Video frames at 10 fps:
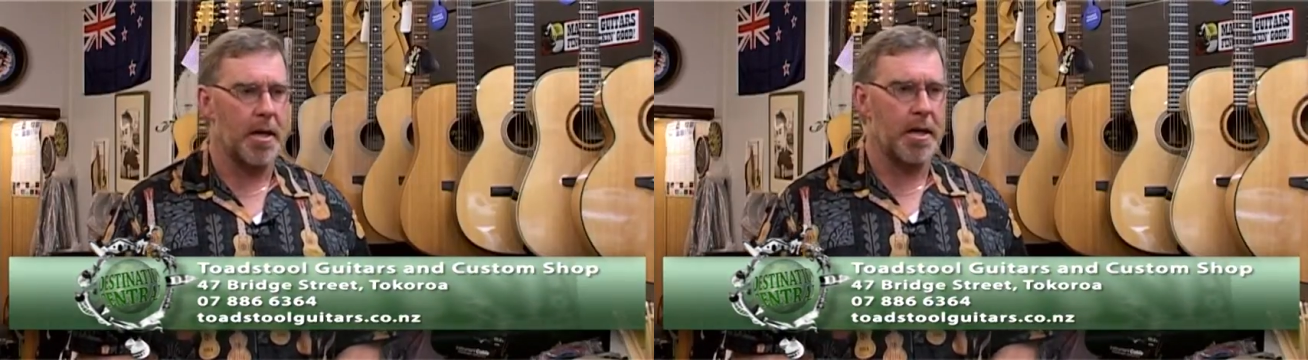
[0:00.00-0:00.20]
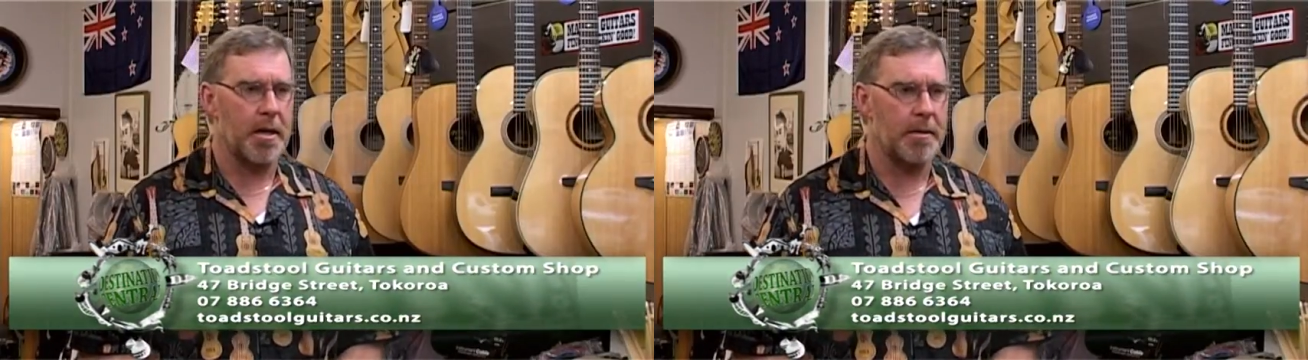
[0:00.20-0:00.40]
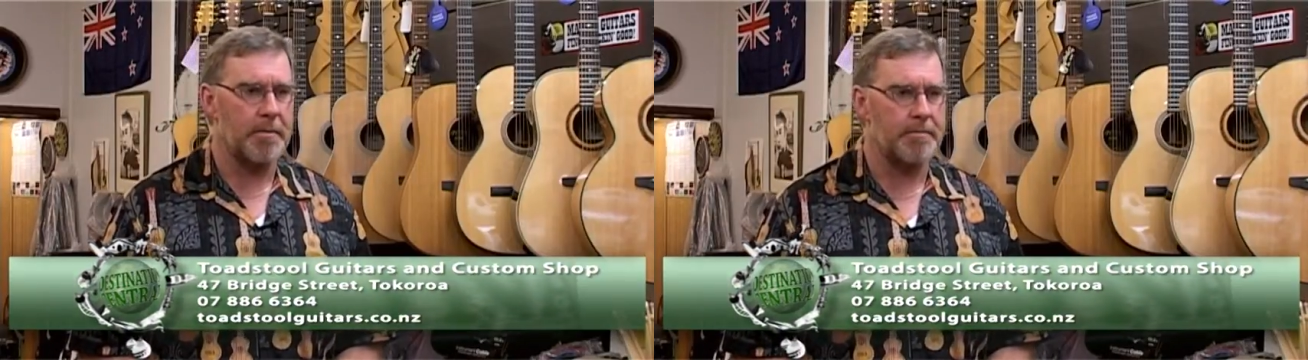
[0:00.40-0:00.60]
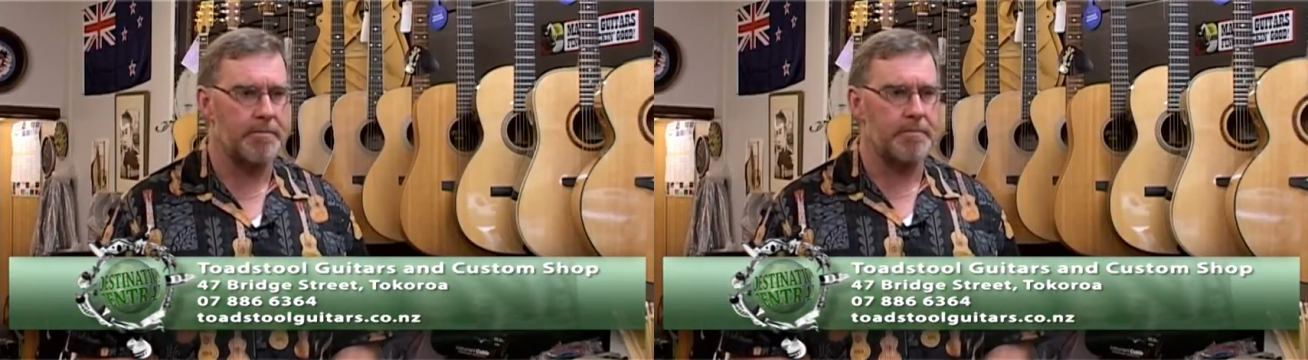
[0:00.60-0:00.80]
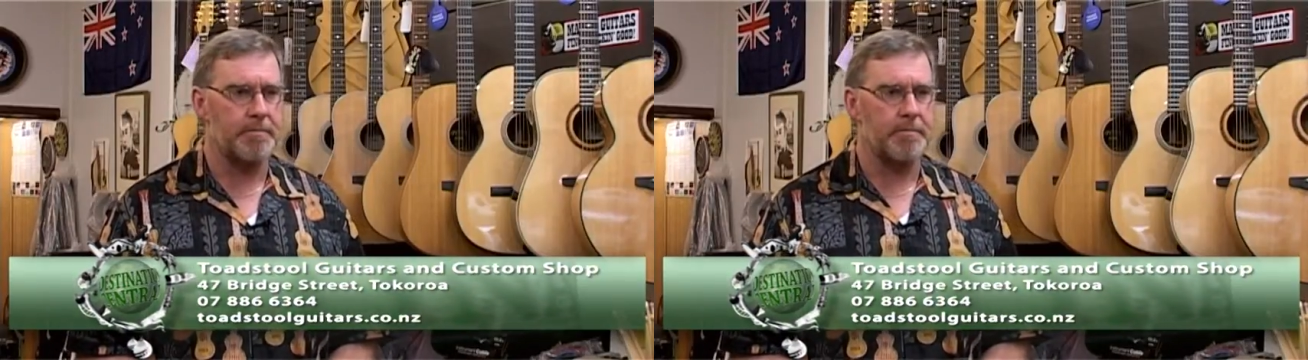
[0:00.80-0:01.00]

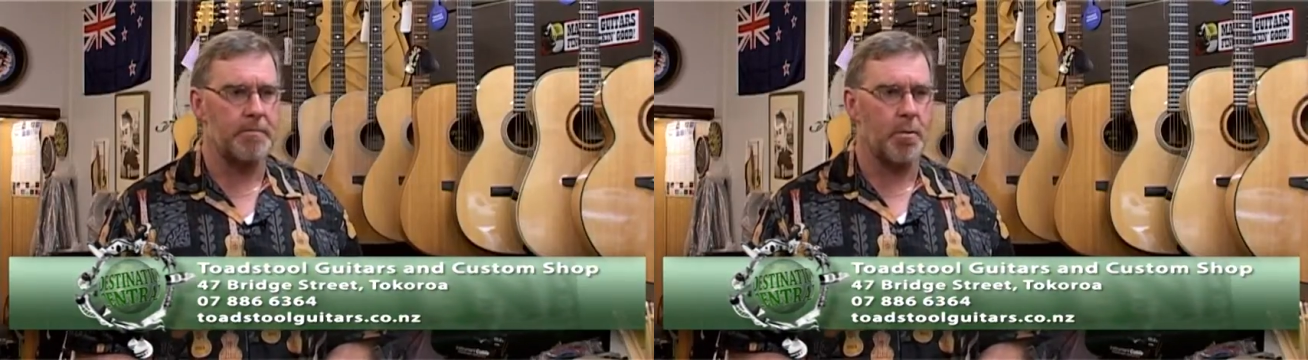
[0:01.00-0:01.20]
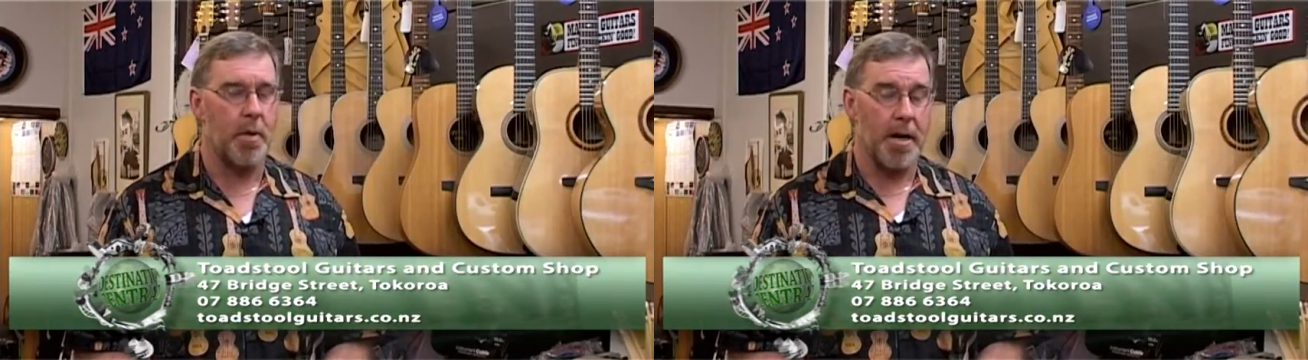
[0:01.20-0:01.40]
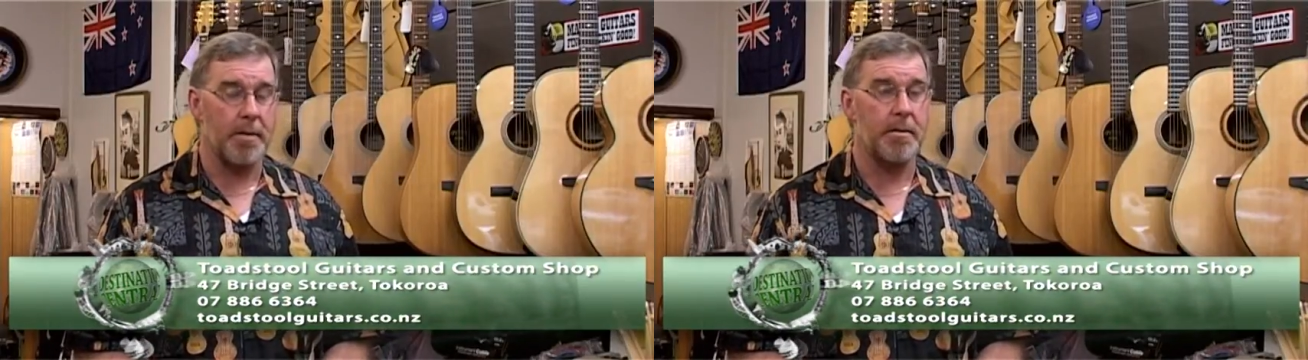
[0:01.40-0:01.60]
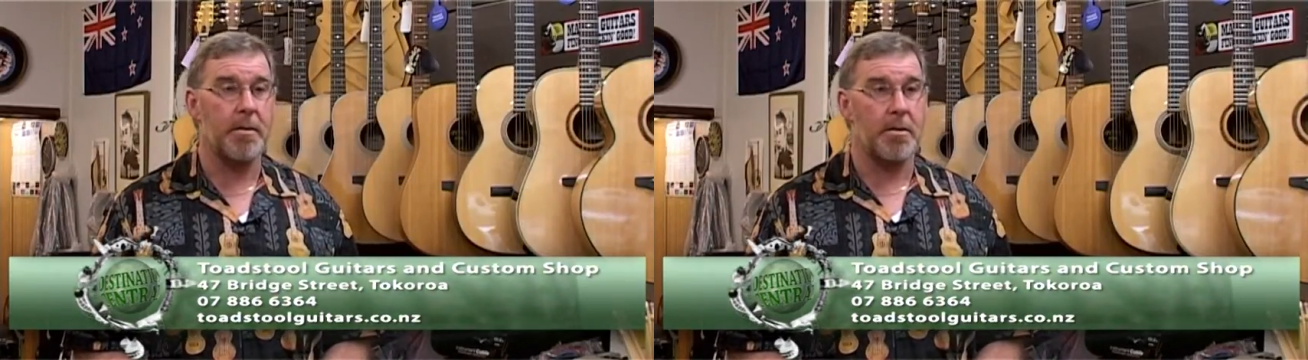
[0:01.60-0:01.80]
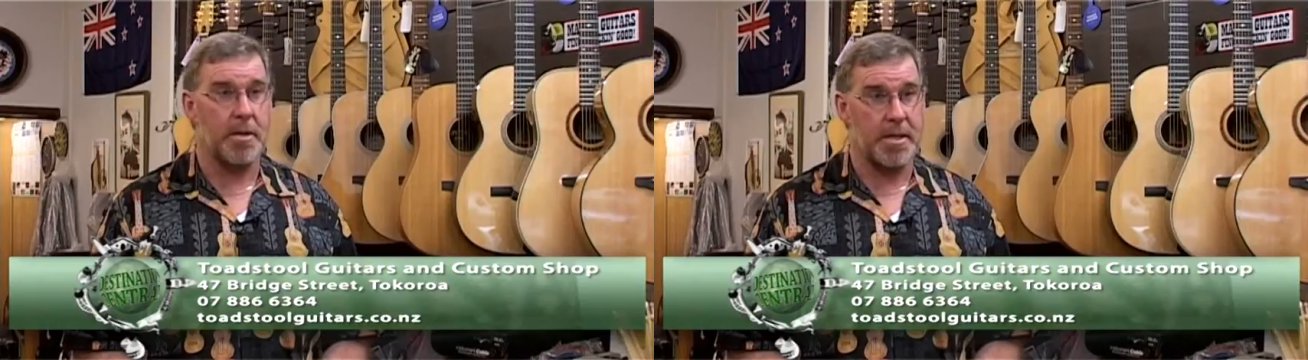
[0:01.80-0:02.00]
1
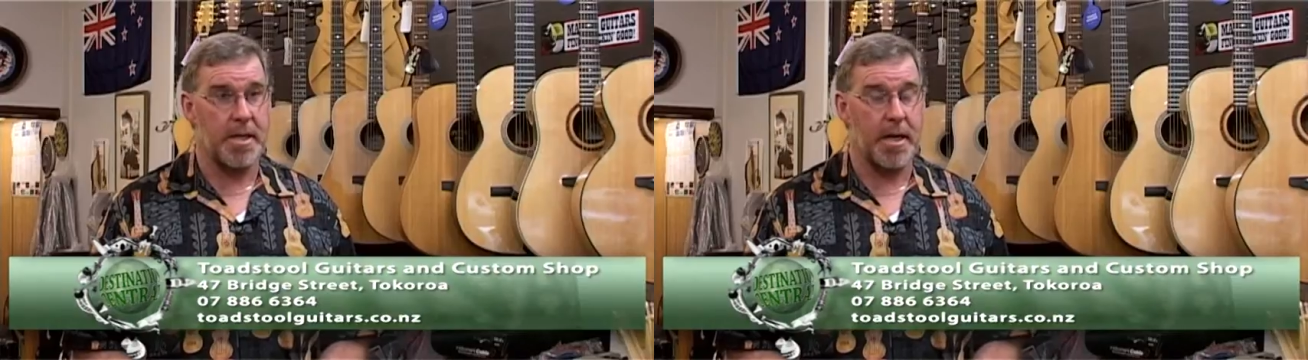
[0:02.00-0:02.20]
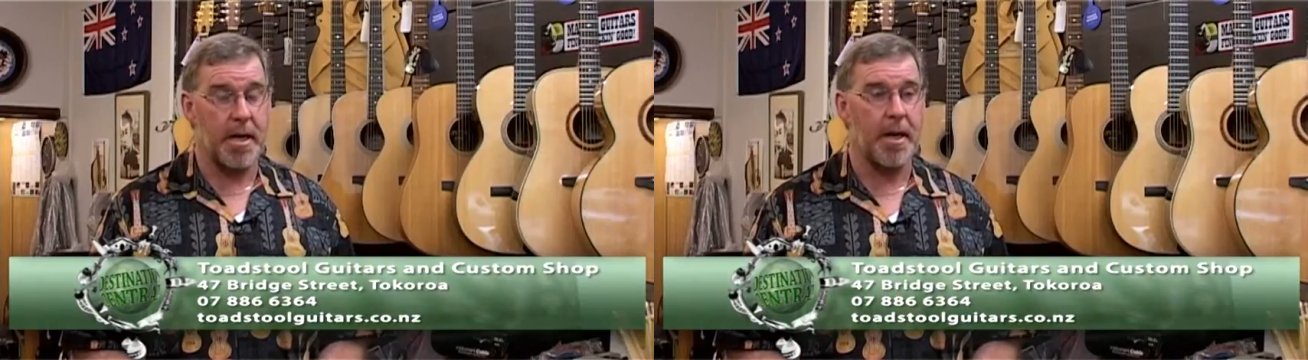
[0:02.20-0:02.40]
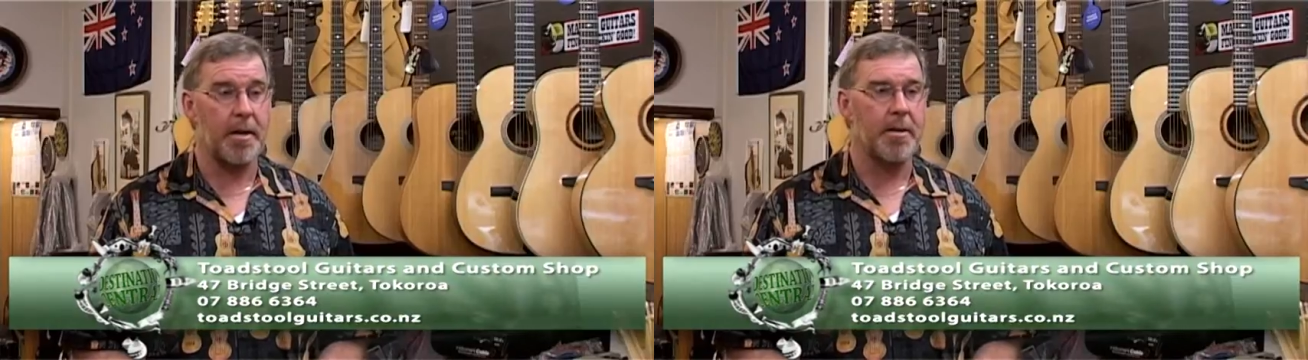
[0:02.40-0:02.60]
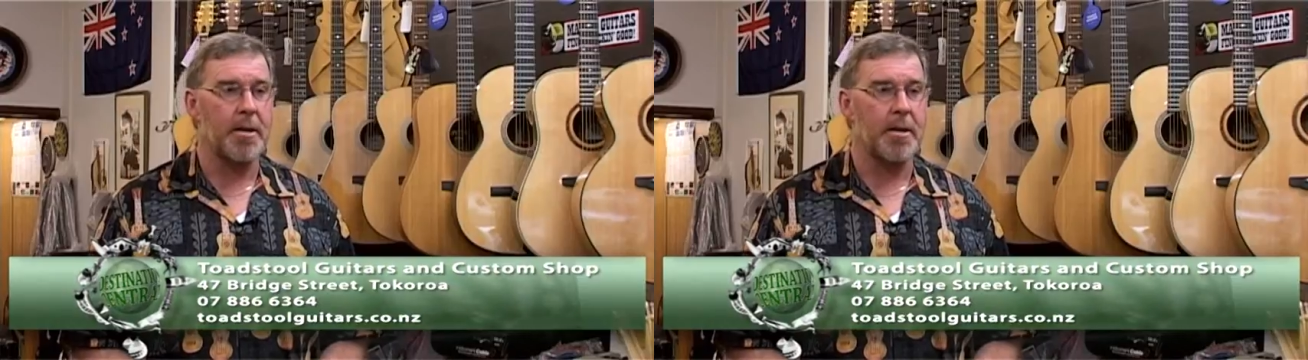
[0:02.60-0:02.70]
on a Saturday.